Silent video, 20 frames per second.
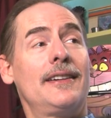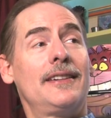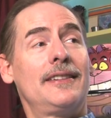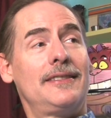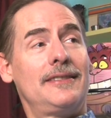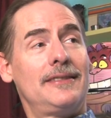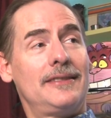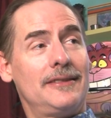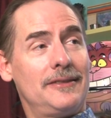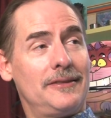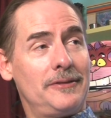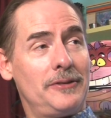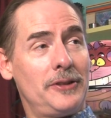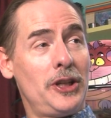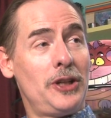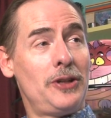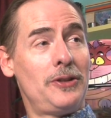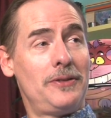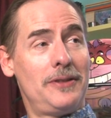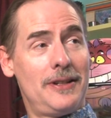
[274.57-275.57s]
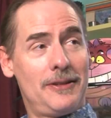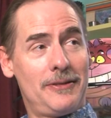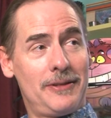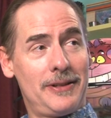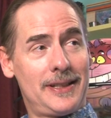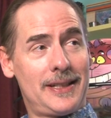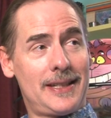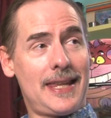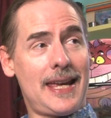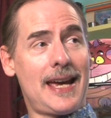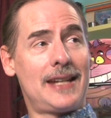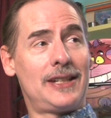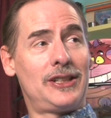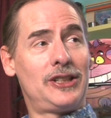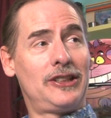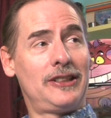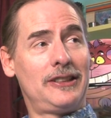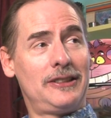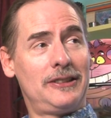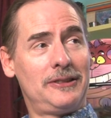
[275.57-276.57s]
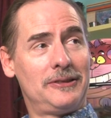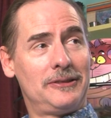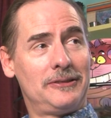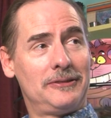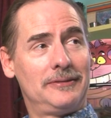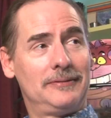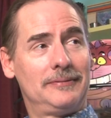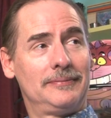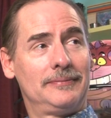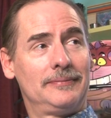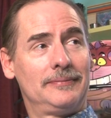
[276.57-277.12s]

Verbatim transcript: Oh, you noticed that too.